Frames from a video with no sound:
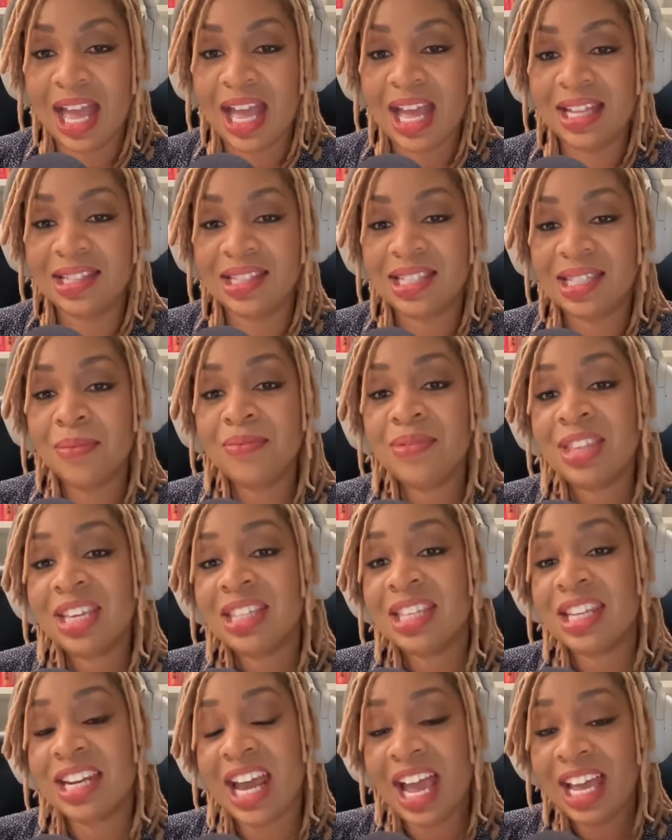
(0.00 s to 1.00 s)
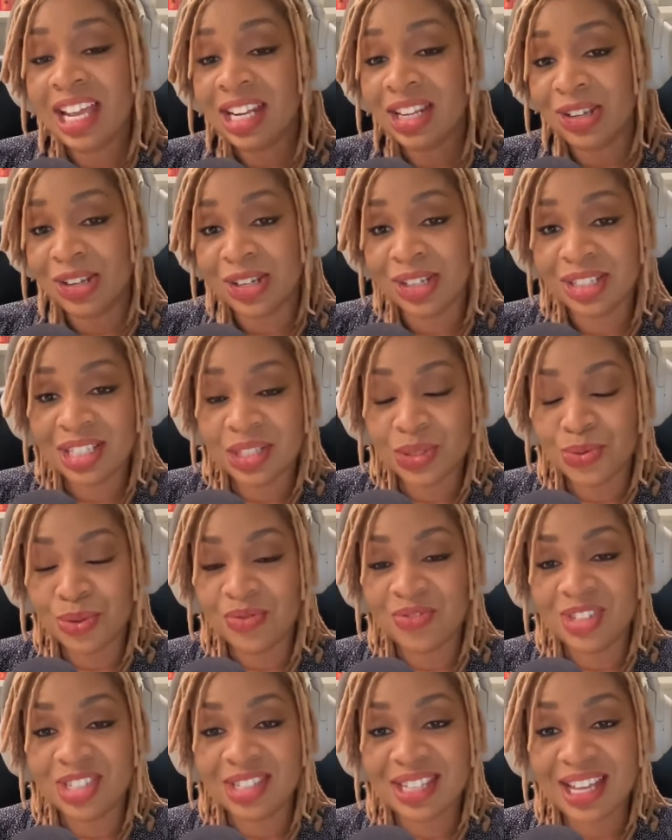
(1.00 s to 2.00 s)
And something that I learned, as
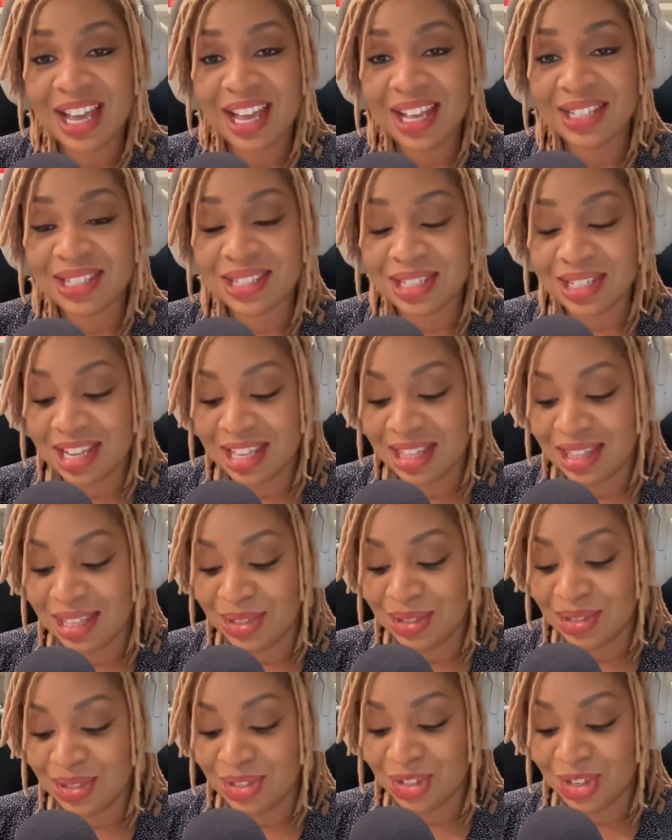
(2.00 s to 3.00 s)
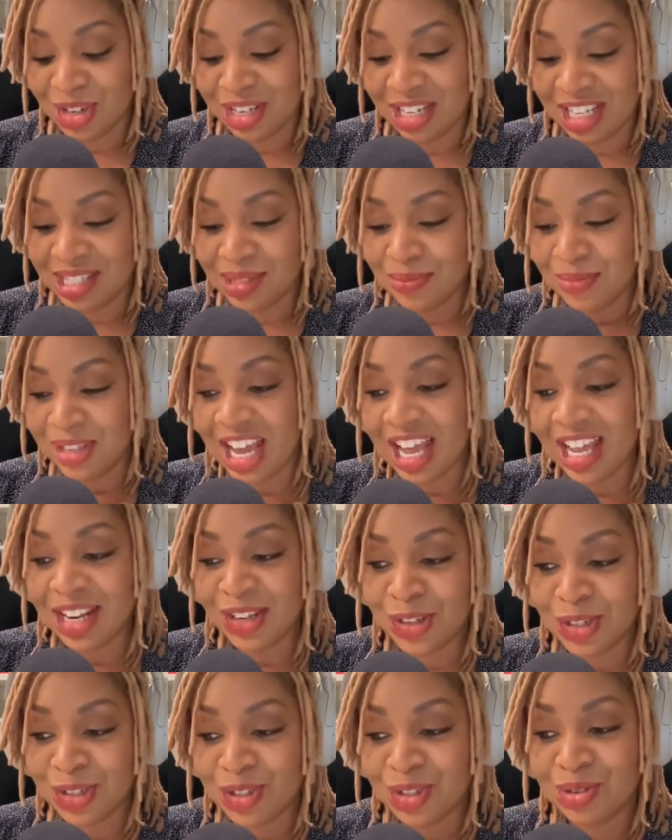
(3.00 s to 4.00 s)
we've discussed in this journey, something I
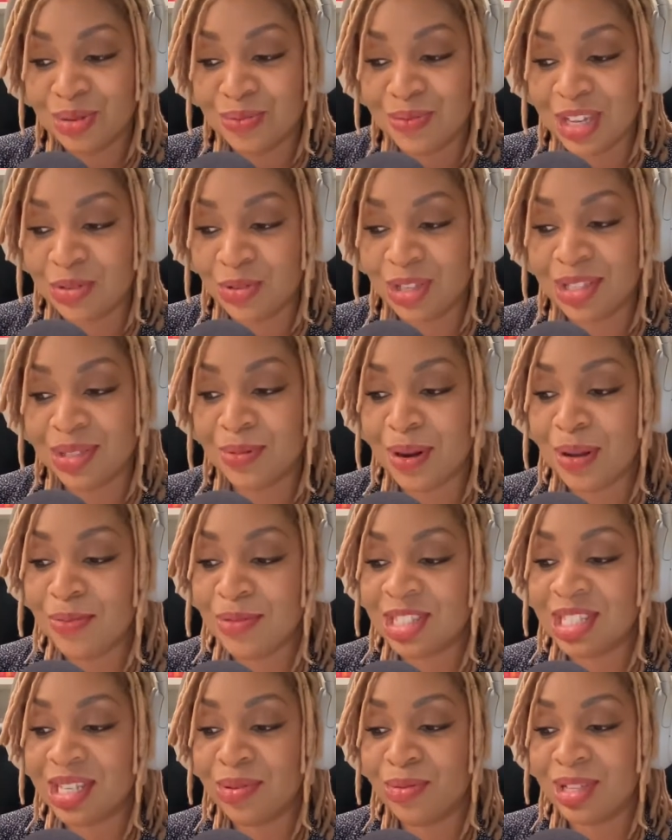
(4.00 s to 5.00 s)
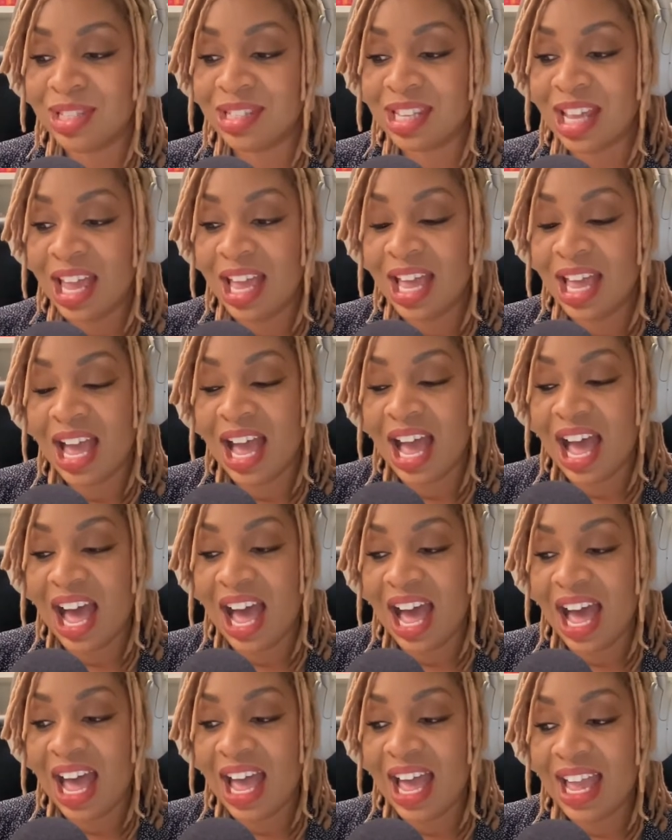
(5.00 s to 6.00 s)
learned through me and white supremacy was
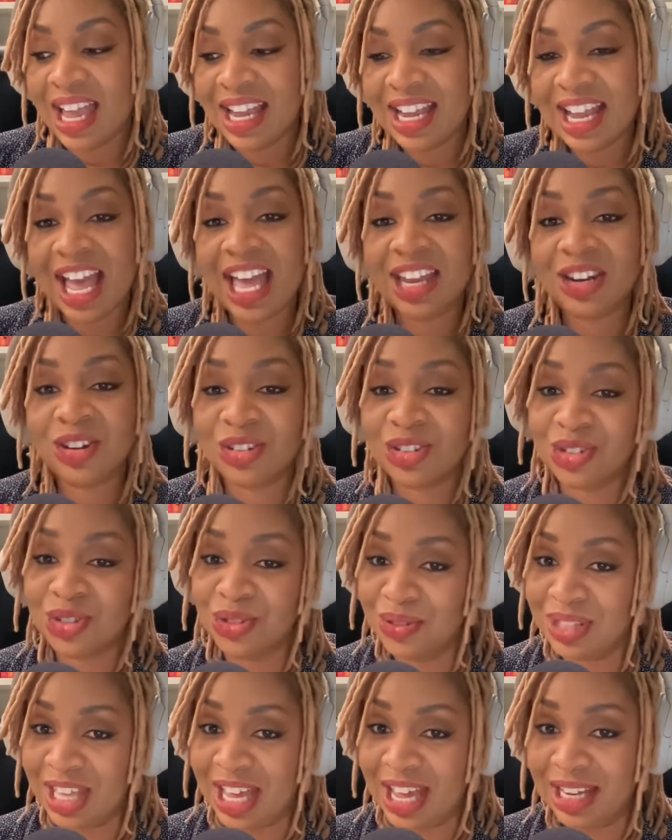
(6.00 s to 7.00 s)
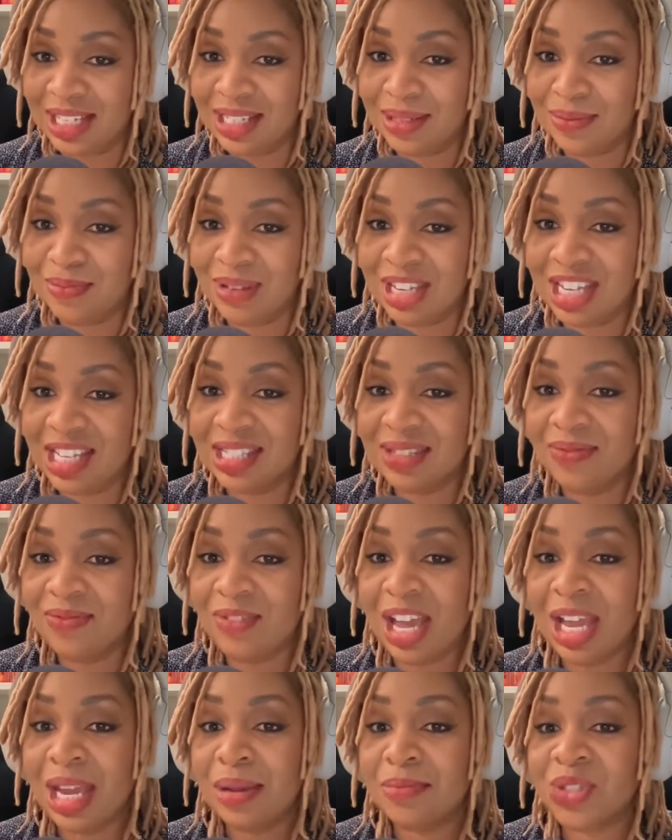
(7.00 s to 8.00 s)
I cannot do that because if
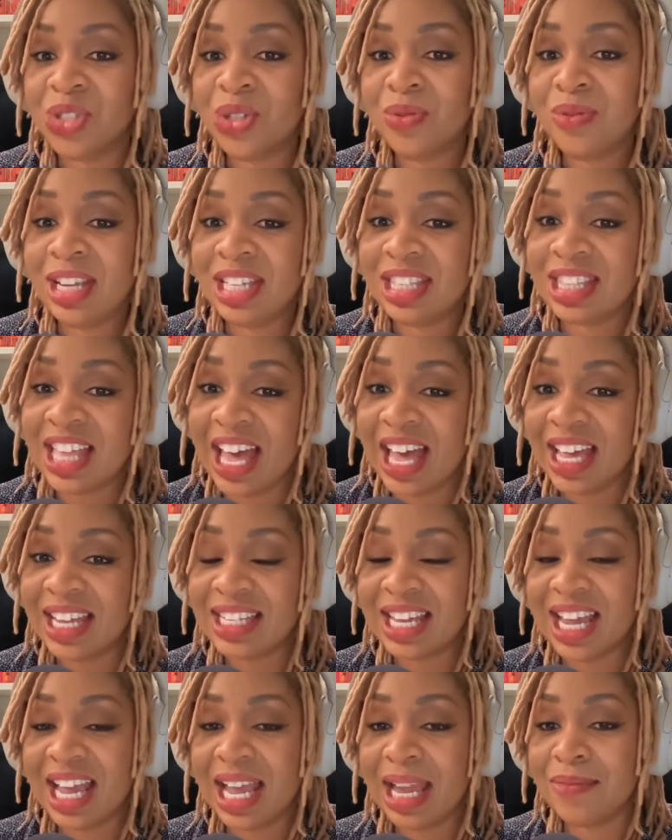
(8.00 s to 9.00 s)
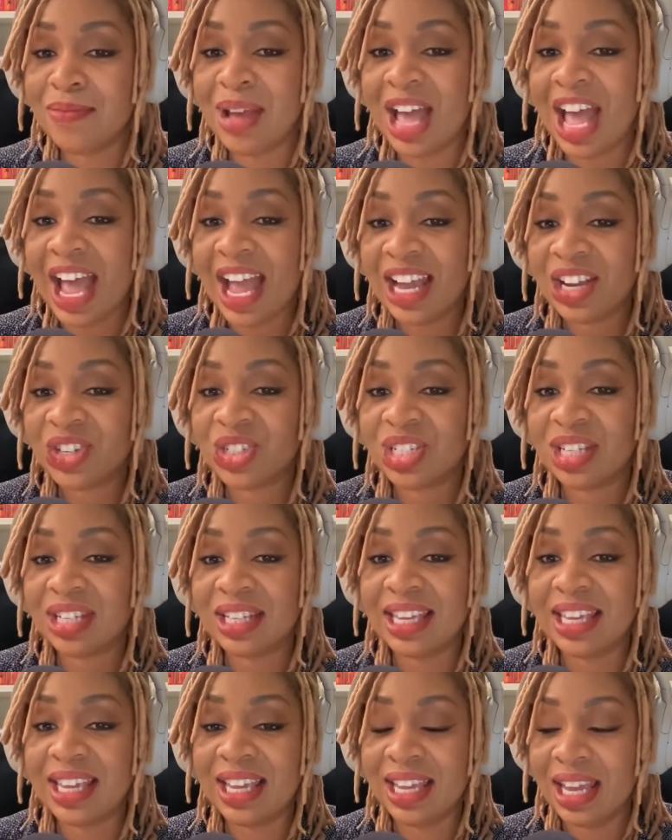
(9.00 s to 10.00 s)
I am doing that, I am
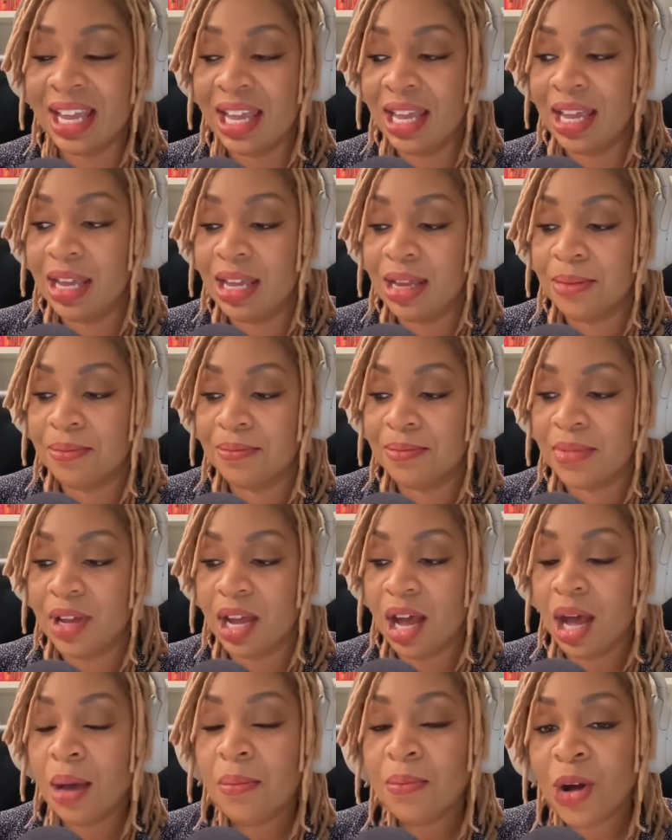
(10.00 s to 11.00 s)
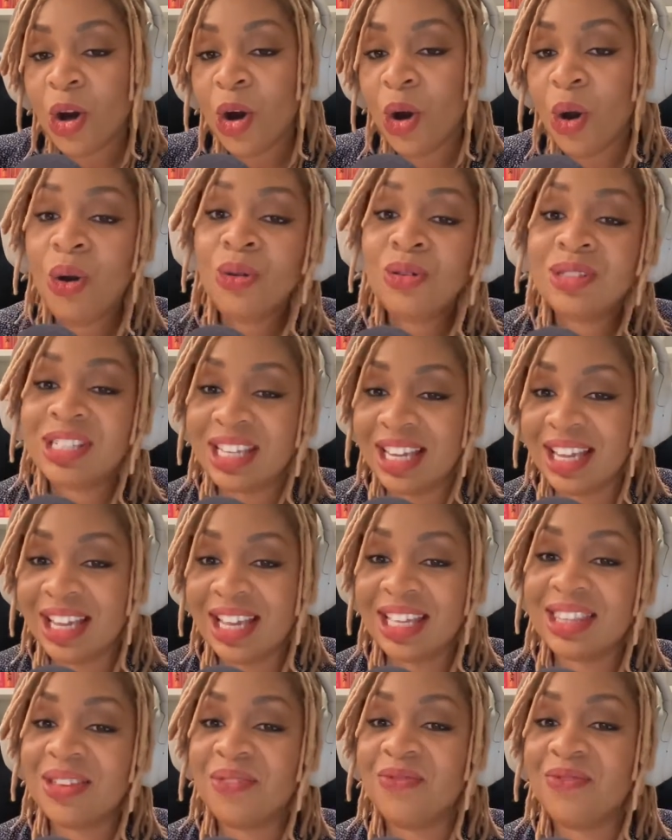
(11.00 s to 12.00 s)
actually
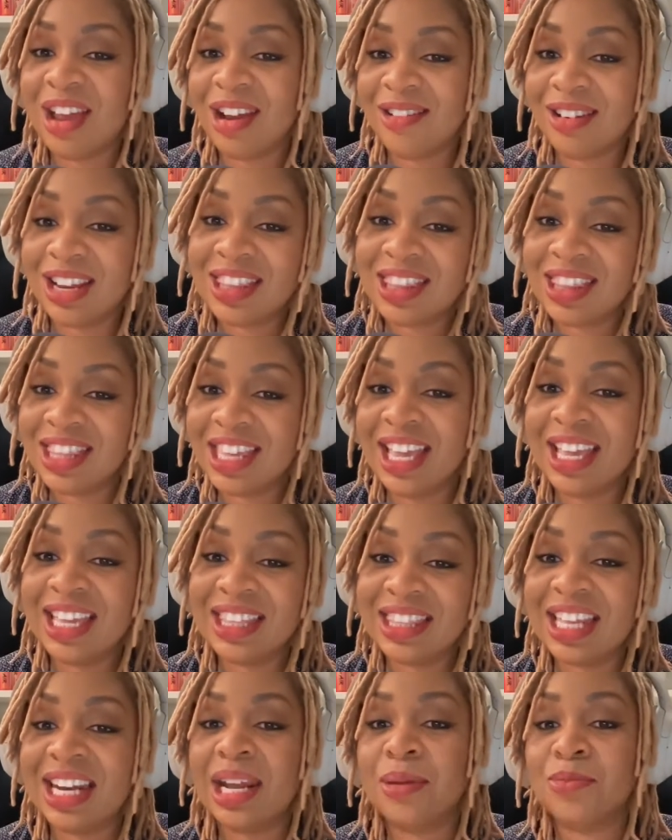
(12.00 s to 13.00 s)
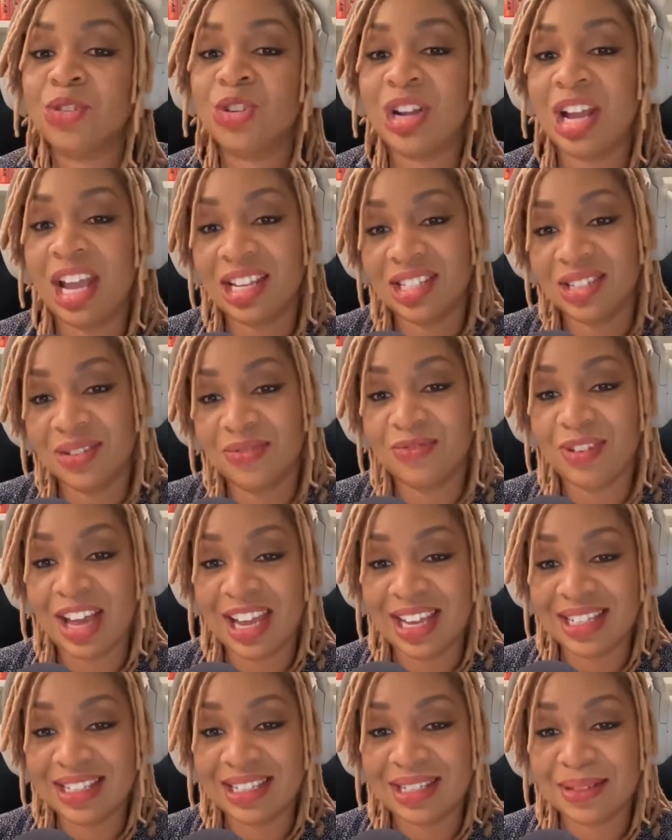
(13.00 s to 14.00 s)
upholding the very thing that I'm trying to
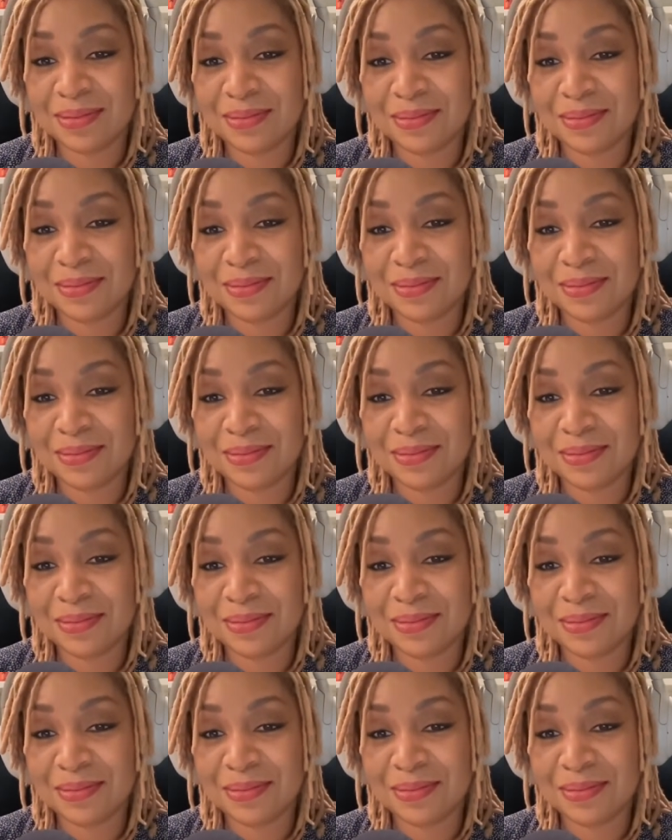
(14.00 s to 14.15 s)
fight.